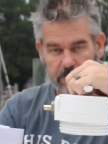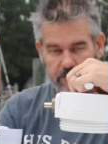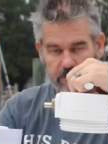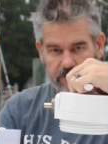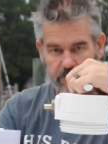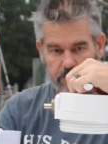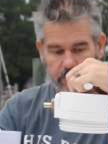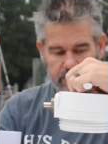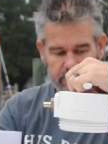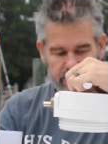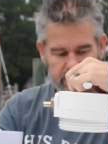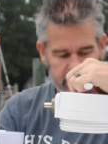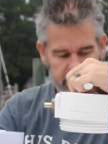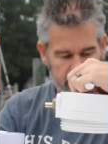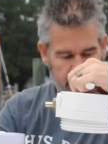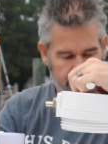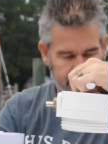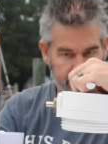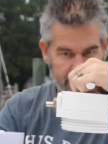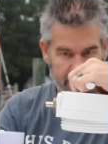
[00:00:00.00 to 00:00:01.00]
You assume this is
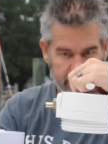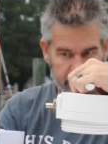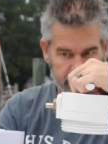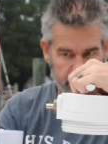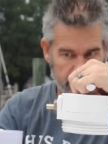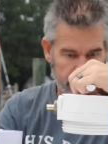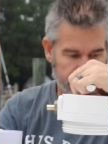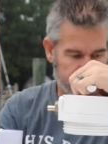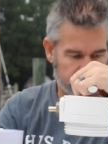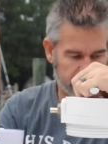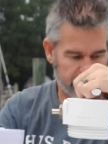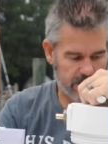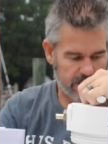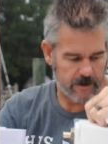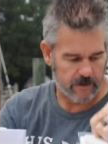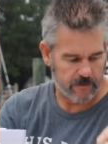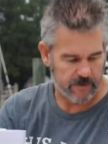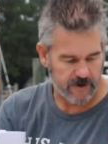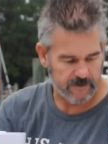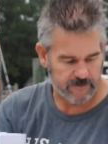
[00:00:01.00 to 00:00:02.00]
still mounted to a bulkhead
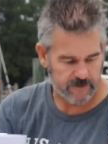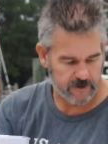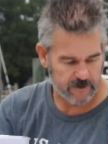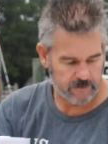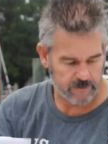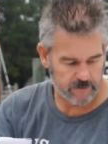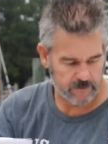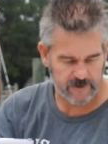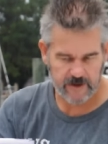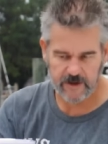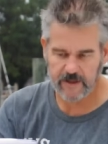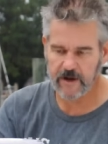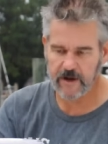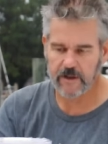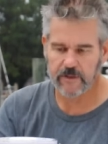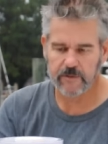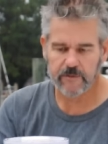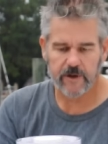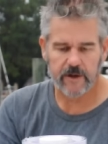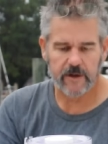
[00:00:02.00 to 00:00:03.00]
or wherever. Take it out
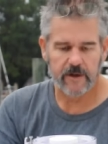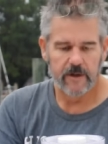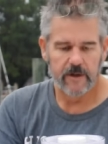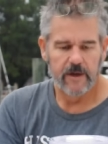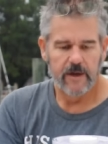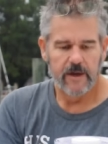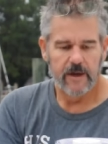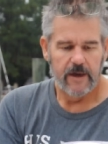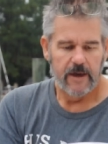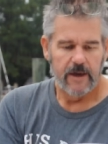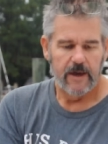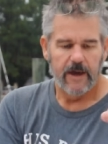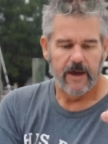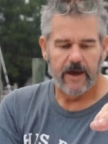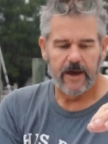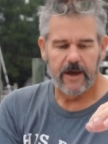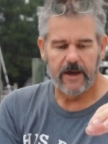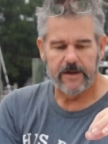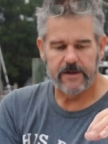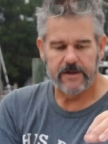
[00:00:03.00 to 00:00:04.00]
of the way.
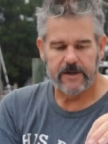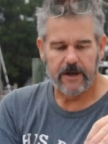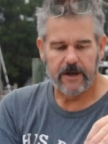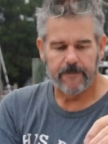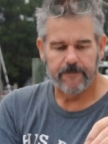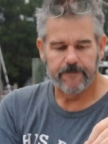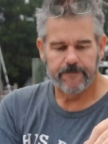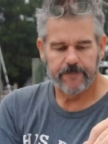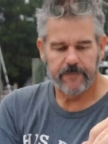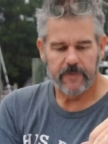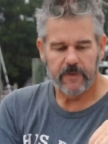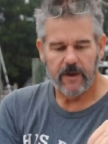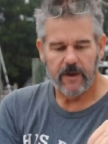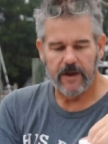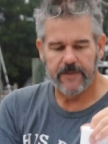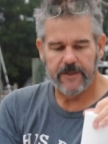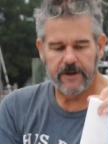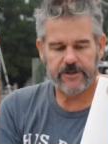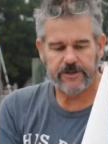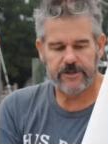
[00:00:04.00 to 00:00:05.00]
And
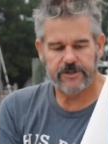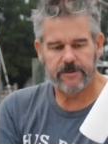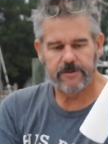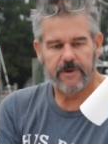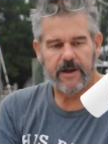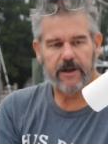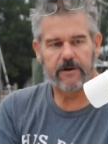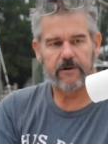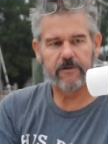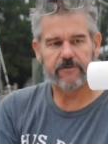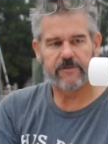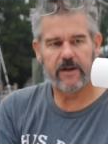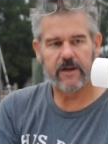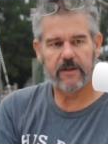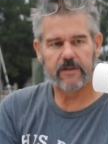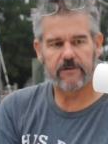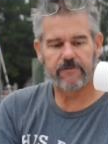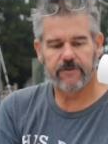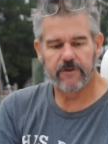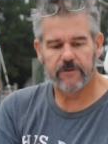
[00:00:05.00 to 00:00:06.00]
then it's just a matter of
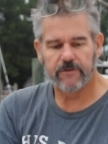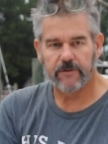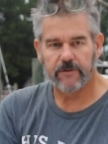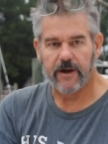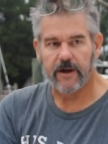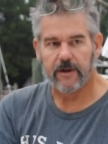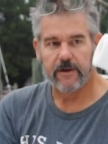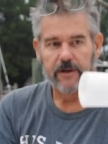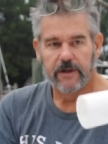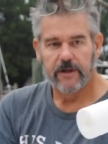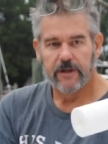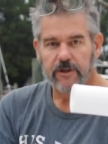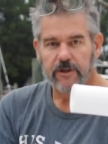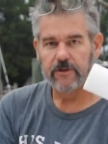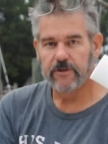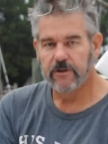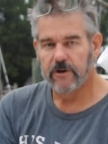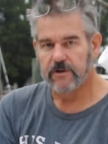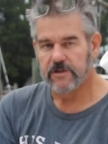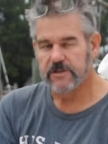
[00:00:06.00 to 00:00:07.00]
taking the filter out.
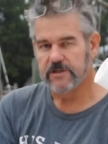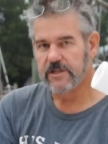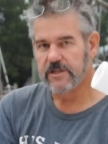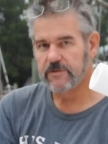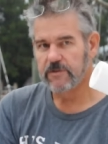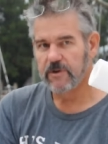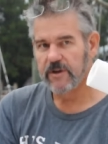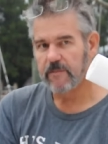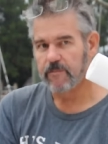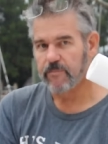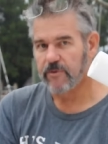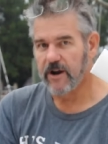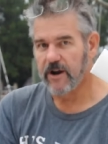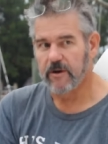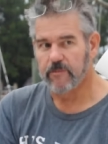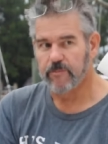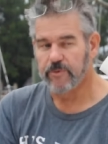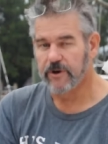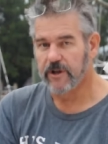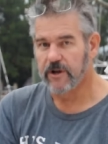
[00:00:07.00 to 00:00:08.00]
You'll notice these will get
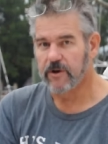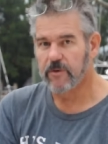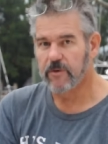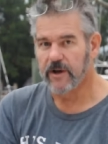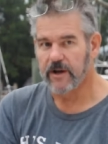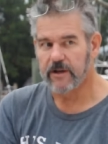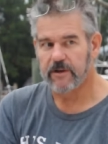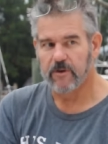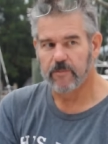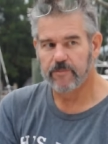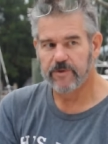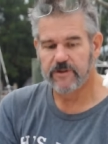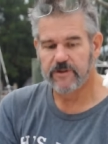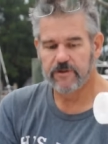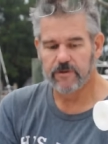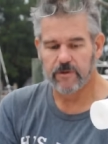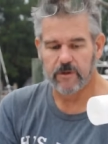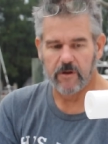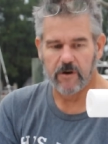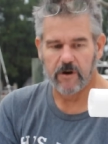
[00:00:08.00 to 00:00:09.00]
brown pretty quick. Don't be
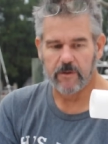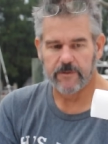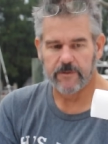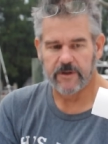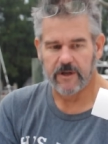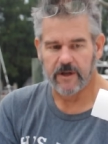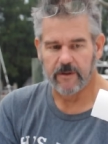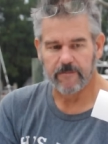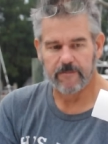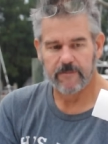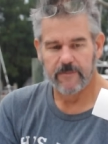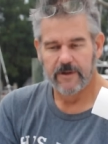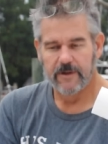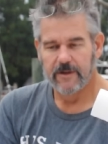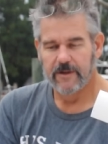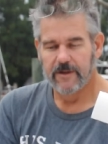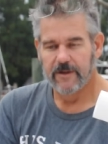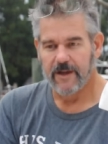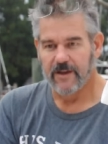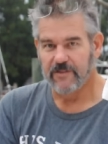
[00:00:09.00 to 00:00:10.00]
too alarmed.
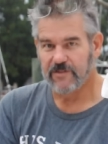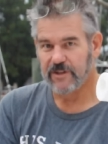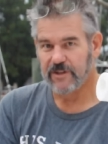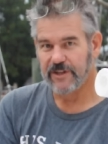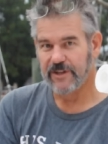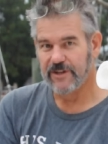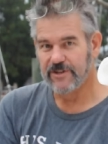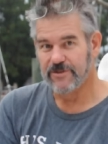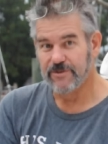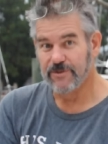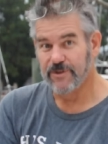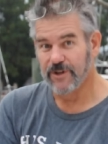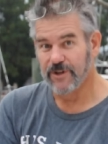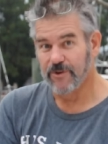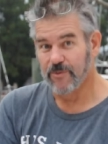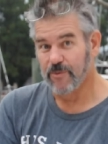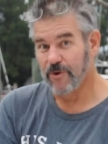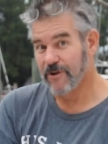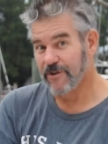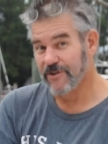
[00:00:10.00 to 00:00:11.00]
As clean as you think
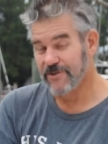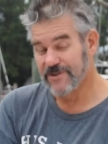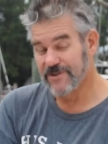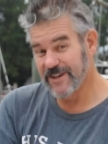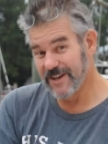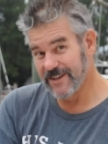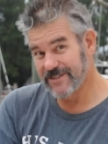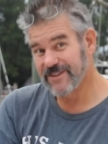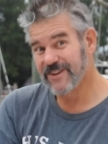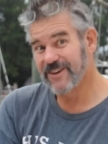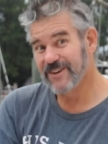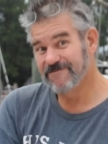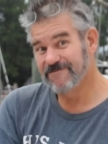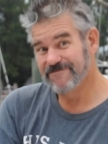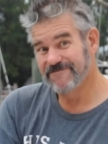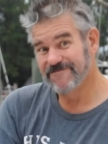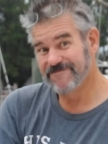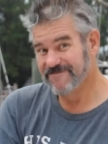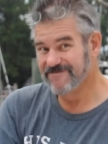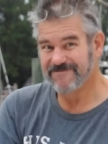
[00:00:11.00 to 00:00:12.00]
your water in your tanks are,
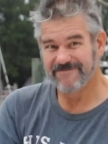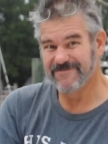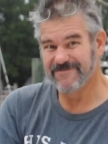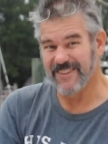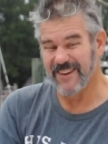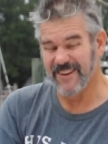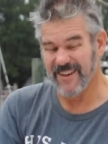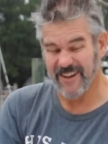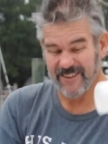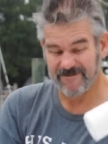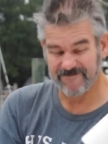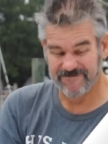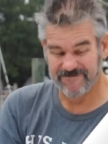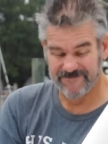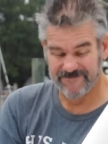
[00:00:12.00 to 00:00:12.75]
they're not.